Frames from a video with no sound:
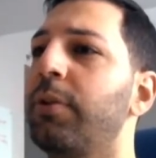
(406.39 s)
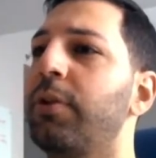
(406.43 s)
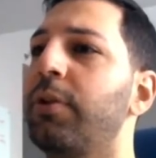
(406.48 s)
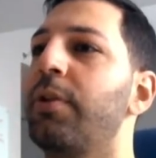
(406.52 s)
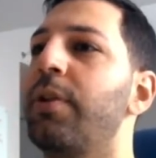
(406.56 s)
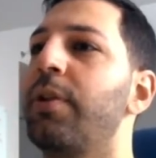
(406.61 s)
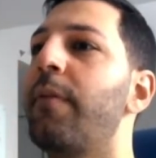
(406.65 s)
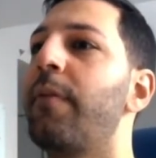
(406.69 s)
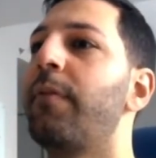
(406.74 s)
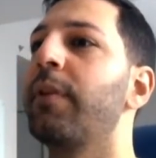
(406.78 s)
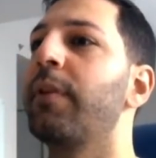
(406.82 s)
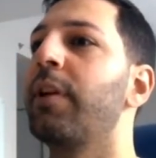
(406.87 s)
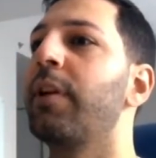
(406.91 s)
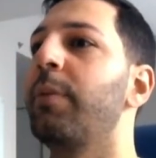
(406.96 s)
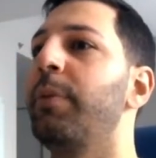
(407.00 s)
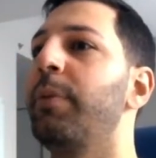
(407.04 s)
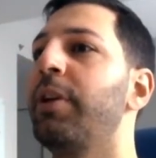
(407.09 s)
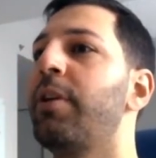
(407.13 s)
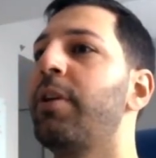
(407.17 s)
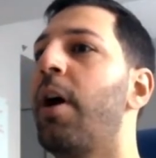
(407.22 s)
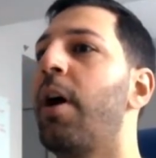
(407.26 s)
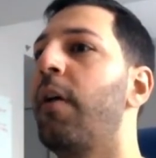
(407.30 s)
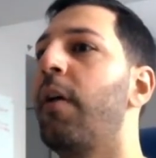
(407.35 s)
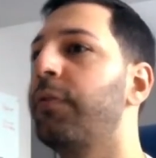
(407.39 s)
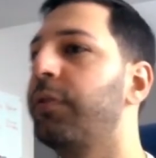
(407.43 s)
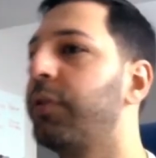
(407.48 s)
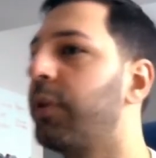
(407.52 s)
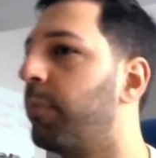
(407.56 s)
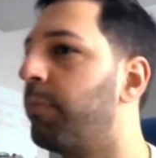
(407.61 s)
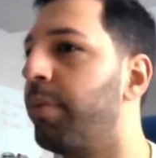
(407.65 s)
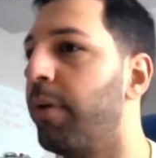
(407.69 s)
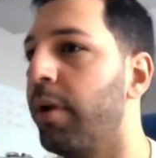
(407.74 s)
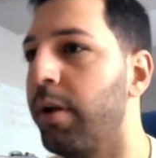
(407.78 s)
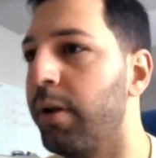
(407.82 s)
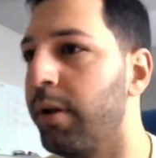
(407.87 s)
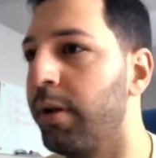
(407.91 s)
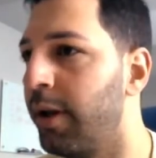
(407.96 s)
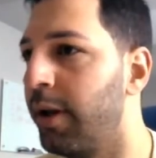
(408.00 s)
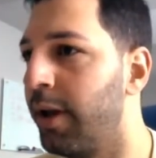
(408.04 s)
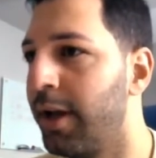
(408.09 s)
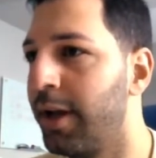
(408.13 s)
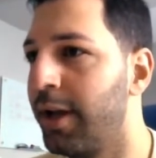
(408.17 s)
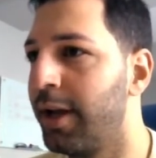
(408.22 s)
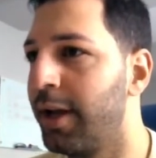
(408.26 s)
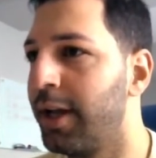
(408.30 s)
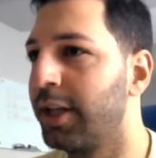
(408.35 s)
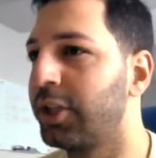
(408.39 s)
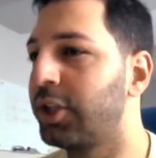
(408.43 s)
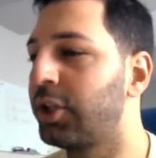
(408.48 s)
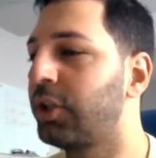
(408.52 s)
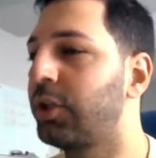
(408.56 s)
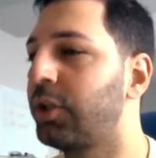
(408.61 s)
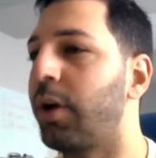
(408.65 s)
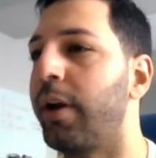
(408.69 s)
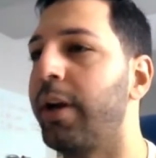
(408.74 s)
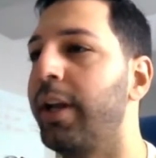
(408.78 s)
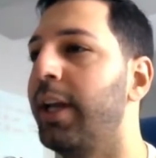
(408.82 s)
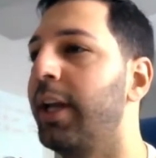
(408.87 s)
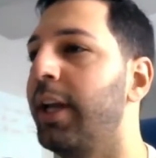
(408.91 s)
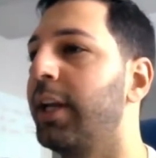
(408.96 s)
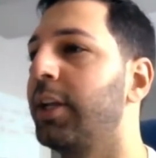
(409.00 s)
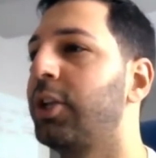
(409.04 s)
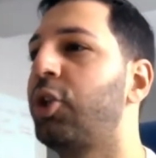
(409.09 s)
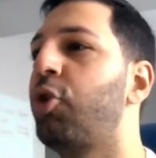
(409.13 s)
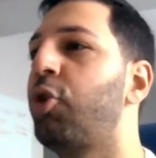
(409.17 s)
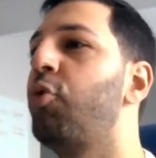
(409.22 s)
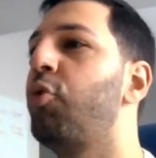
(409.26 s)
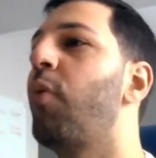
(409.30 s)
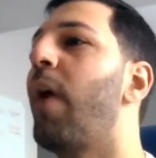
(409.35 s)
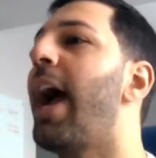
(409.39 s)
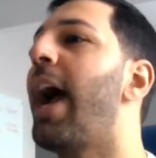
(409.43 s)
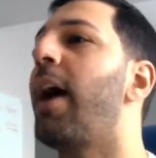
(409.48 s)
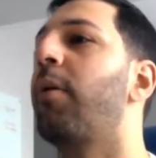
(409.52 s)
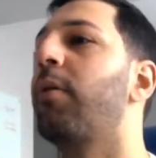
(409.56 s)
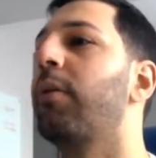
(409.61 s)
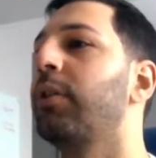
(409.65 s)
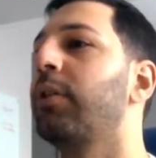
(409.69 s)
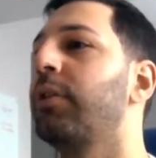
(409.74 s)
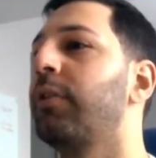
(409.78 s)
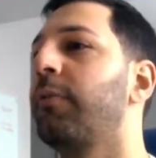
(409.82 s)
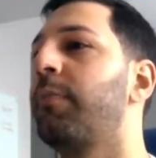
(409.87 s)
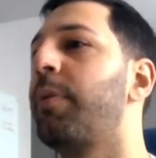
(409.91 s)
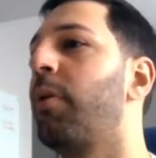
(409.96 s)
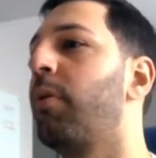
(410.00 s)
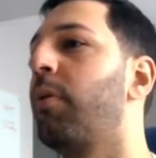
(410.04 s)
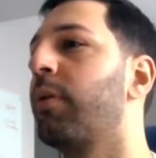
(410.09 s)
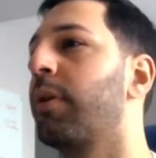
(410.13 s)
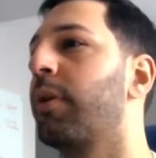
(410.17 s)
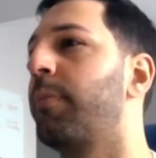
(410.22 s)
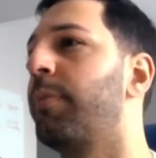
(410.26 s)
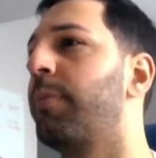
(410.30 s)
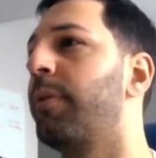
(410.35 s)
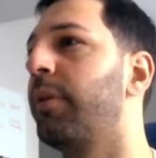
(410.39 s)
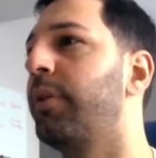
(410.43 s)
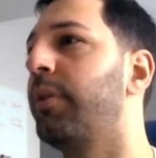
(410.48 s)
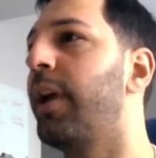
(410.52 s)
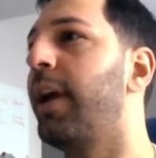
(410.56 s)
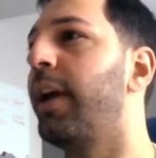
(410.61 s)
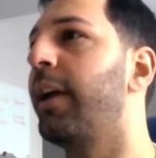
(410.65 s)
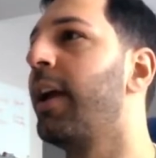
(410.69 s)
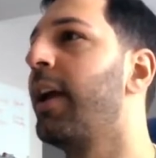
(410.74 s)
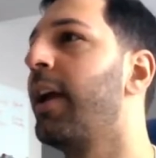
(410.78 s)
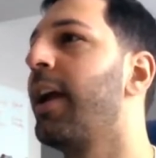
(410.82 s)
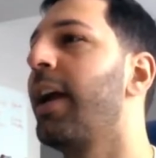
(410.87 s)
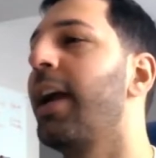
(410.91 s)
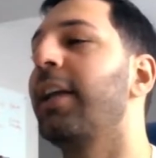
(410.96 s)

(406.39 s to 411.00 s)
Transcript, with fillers: You're never going to be comfortable studying two hours of poker per day.